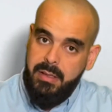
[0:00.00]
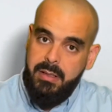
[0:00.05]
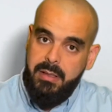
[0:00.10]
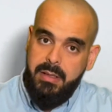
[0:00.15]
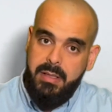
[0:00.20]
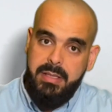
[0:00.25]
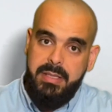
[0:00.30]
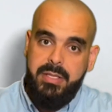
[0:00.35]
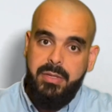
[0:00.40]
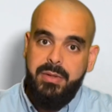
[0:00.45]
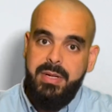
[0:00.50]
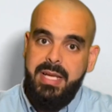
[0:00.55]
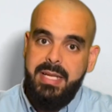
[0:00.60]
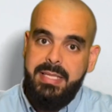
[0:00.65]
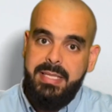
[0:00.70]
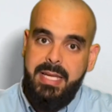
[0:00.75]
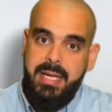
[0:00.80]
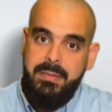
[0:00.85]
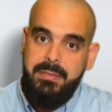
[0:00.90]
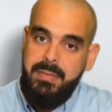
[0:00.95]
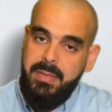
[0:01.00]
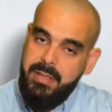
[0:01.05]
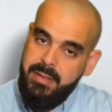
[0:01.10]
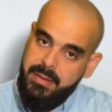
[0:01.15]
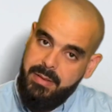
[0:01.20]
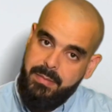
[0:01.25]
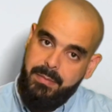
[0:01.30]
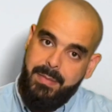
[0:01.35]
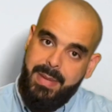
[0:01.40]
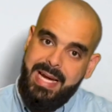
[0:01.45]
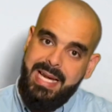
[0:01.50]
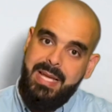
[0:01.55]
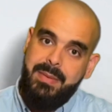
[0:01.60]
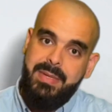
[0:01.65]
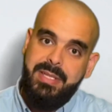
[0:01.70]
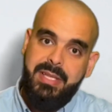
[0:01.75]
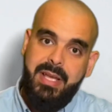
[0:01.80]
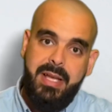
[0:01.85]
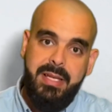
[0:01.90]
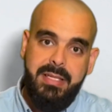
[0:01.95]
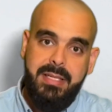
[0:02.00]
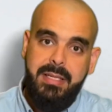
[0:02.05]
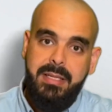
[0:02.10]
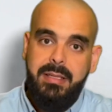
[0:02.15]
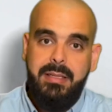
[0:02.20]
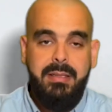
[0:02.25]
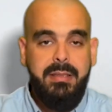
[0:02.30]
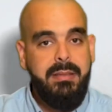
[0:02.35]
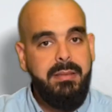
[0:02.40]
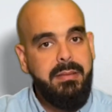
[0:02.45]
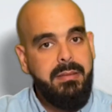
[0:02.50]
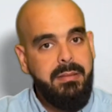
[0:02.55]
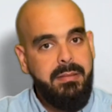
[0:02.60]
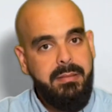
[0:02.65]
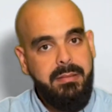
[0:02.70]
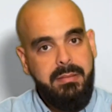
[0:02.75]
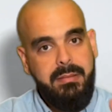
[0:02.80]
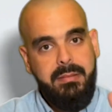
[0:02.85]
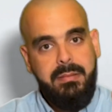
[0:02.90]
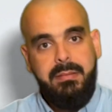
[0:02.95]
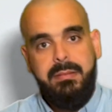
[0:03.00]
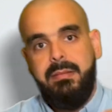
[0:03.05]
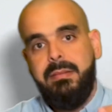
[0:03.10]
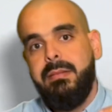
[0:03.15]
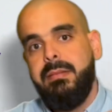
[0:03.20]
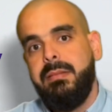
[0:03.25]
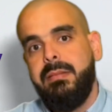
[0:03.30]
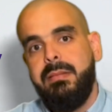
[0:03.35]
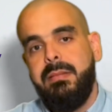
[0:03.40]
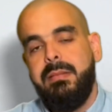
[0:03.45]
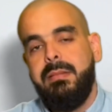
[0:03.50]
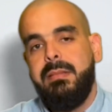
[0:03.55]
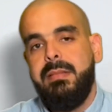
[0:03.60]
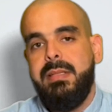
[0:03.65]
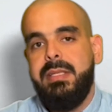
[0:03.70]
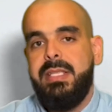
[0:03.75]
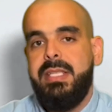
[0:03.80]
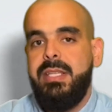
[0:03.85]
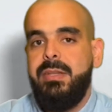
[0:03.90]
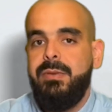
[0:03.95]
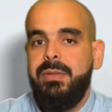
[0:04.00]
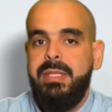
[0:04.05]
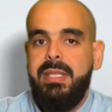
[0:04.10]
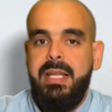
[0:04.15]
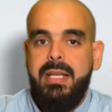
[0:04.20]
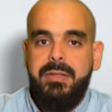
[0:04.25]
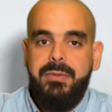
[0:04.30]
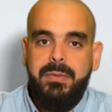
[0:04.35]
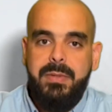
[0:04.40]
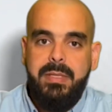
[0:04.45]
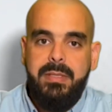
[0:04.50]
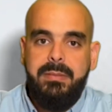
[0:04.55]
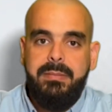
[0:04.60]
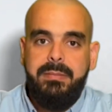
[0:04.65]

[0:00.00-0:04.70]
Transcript: Until next time, my name is Ozzy. See you on the next one.